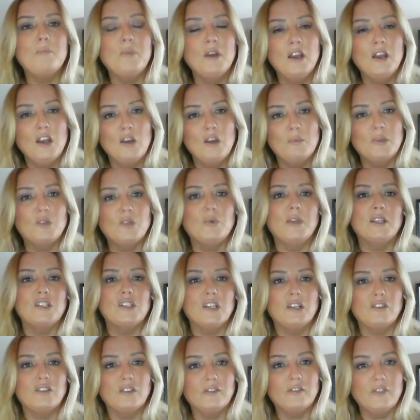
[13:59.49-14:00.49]
between
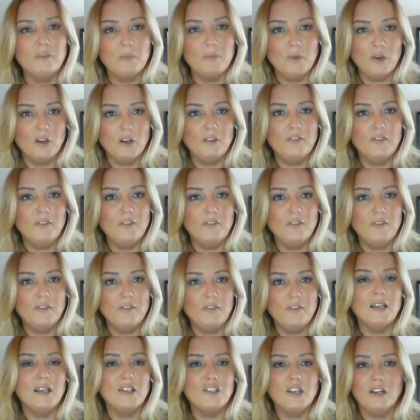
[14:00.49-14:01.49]
children from poor families
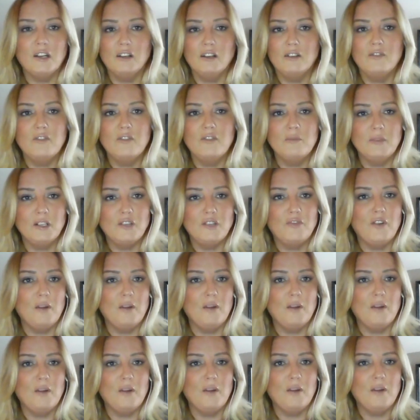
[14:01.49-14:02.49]
and children from rich
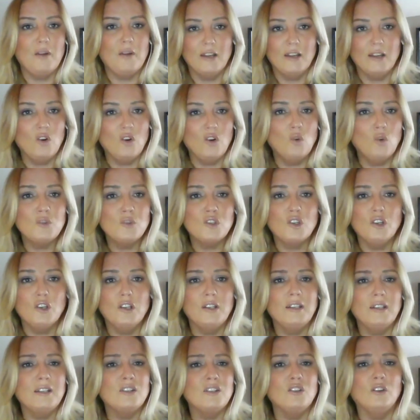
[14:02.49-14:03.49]
families get.
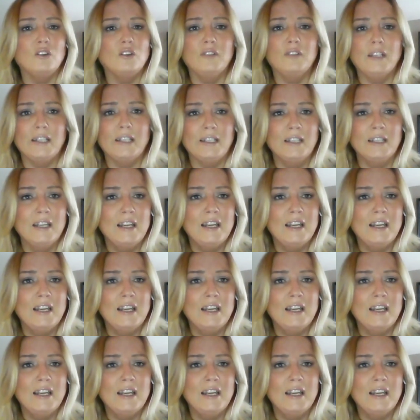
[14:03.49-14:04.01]
Homeschooling is lovely.